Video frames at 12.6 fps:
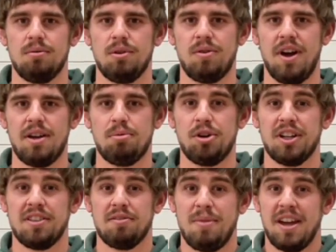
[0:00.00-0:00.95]
we write
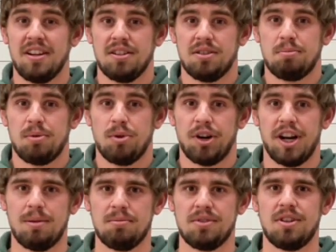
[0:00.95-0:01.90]
predictive maintenance
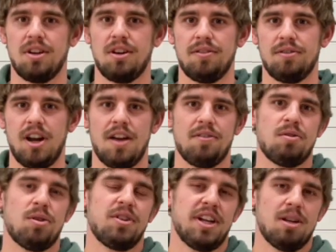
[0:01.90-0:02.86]
programs uh, for heavy
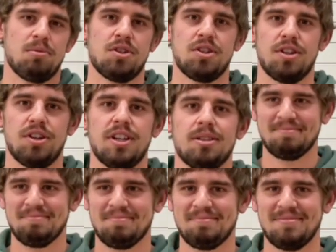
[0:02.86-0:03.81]
rotating machinery.
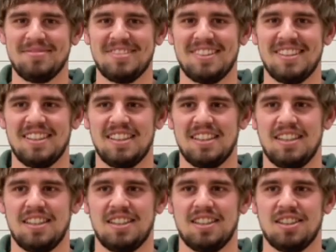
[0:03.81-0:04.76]
In
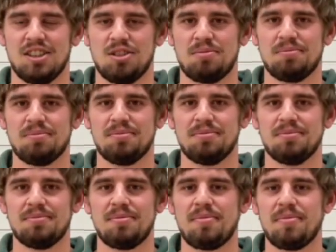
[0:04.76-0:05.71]
what ways has your first
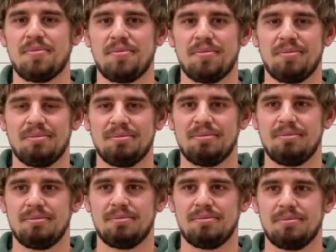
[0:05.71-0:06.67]
robotics
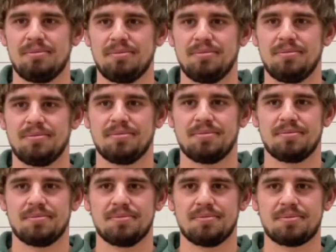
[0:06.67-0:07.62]
experience impacted your life?
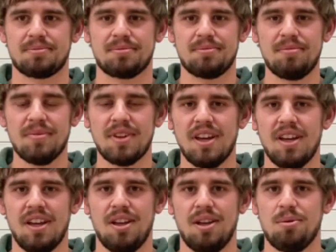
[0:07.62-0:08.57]

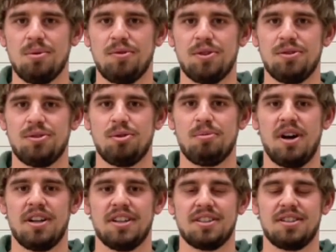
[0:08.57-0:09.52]
Well, first
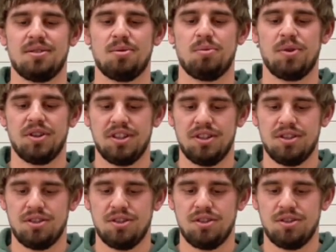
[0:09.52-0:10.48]
robotics really
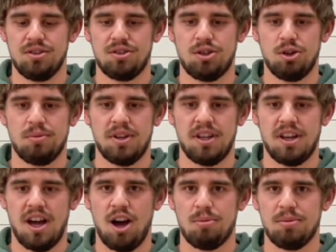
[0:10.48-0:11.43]
showed me
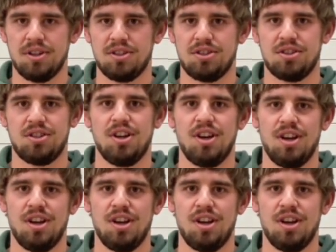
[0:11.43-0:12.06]
how much